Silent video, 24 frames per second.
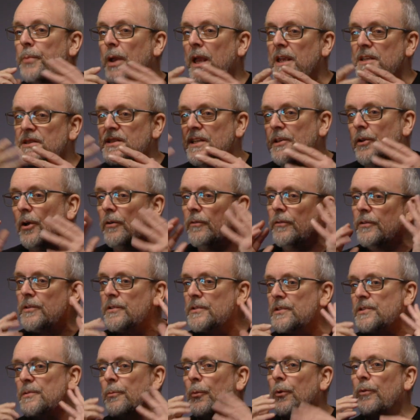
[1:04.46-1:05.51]
pasted over
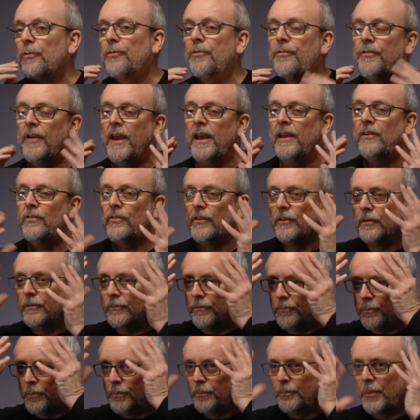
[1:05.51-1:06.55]
someone's face
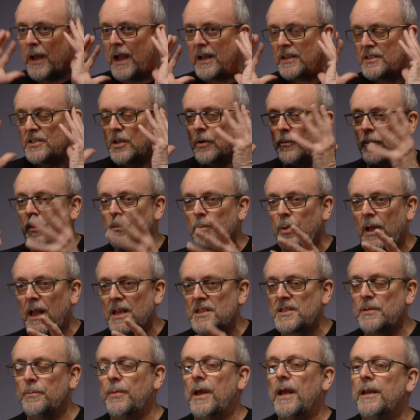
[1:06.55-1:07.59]
and backed up with
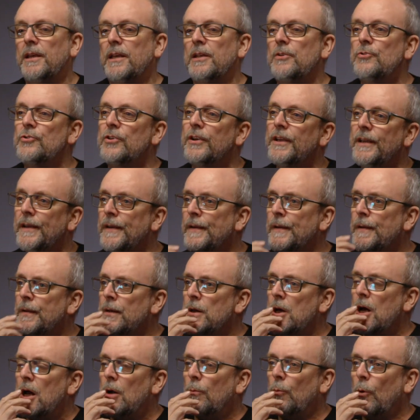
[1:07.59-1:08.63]
plaster bandage.
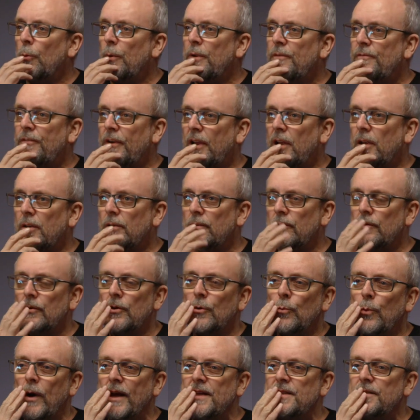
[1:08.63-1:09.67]
And what we found,
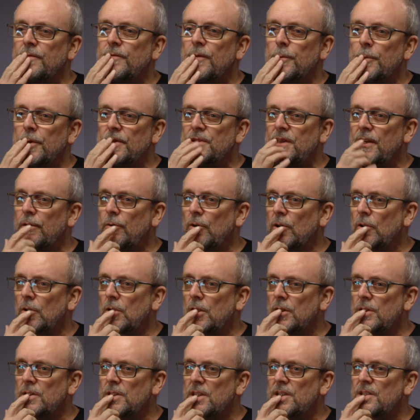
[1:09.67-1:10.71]
the weight of the material
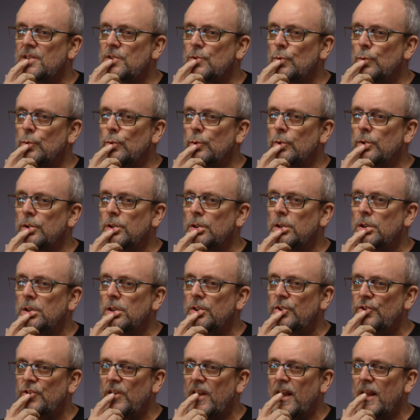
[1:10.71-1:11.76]
can distort
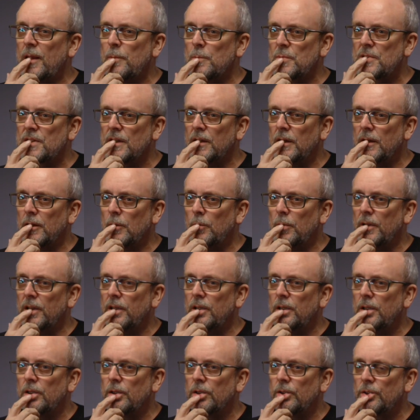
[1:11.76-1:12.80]
the shapes a little
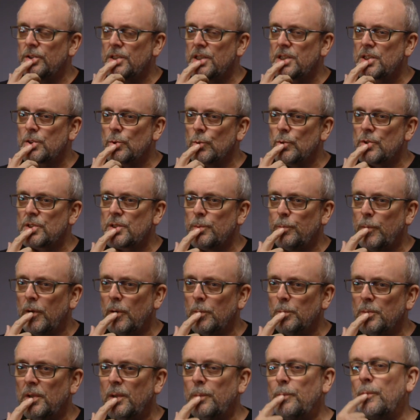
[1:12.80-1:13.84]
bit. You know, it distorts the
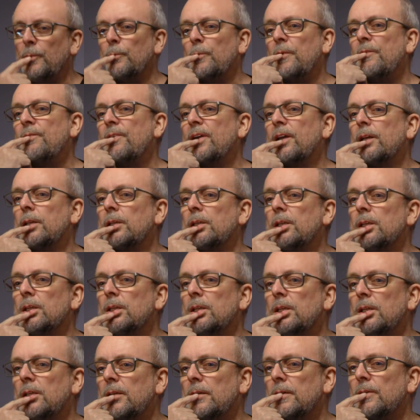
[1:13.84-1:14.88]
bottom lip, and we found that
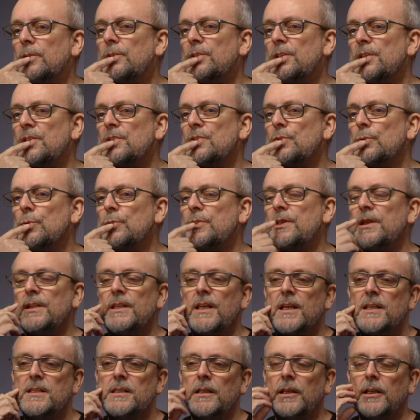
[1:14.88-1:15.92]
it distorted
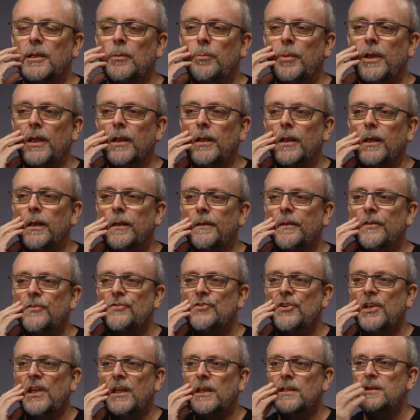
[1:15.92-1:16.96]
this a little bit and the
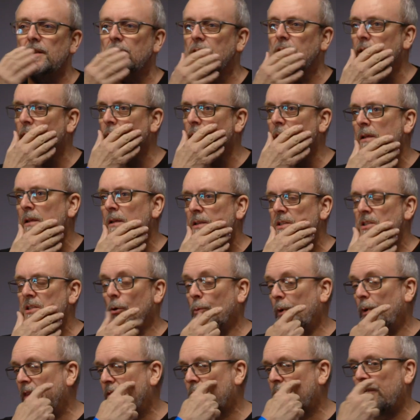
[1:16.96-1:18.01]
cheeks.
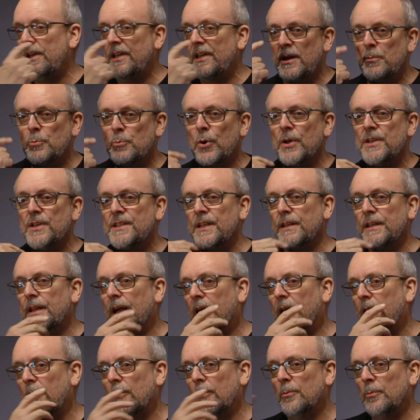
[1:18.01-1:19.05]
So we 3D printed
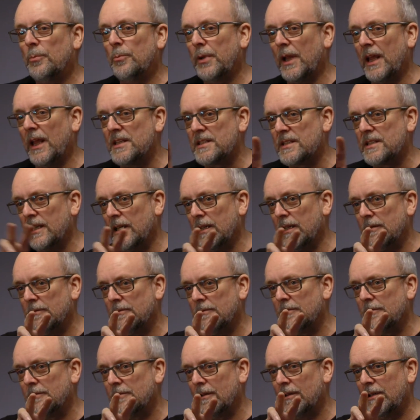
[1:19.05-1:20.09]
that and placed it
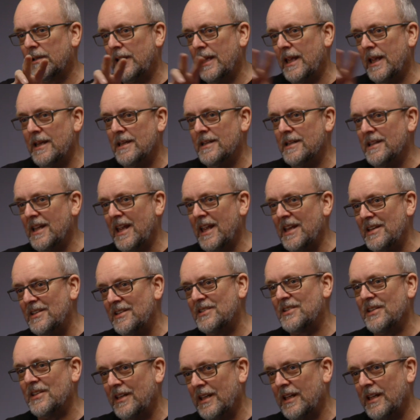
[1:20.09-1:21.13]

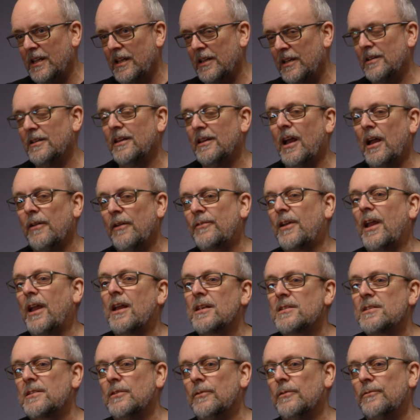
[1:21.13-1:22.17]
into the life
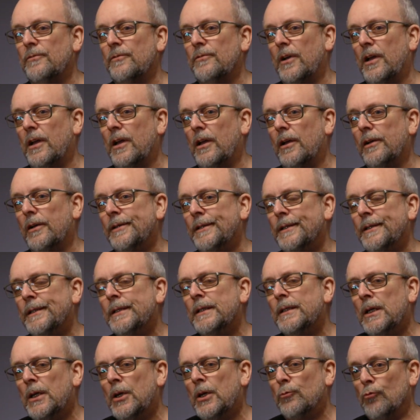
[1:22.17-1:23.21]
cast of
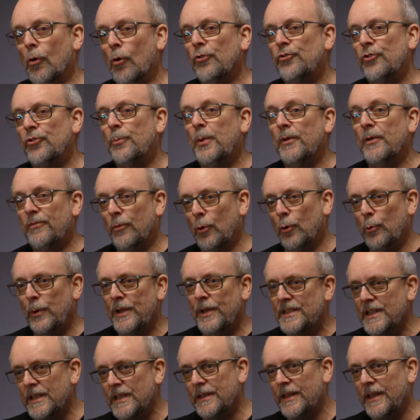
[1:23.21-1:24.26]
Roger before we
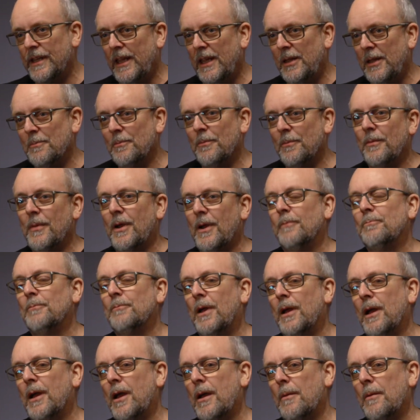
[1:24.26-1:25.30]
did the
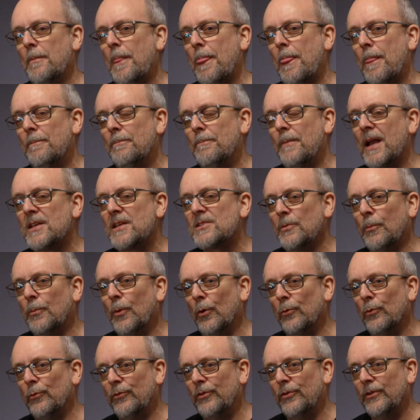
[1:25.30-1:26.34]
master
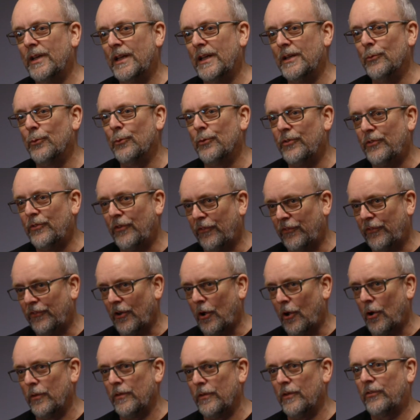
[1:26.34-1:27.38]
mold, in order to
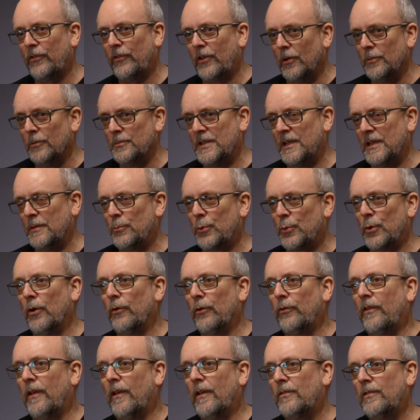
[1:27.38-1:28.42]
start the sculpting
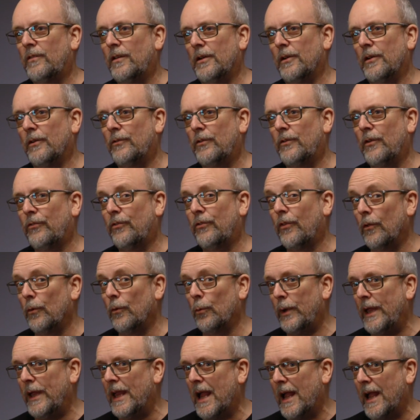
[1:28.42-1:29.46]
process, you know, just so
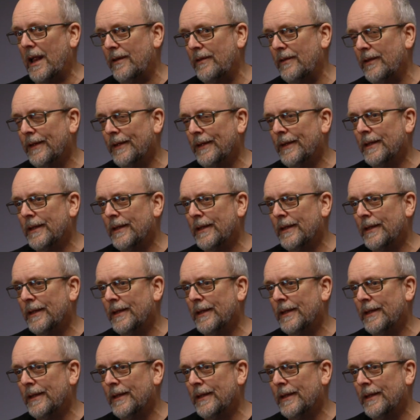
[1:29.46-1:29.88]
that we had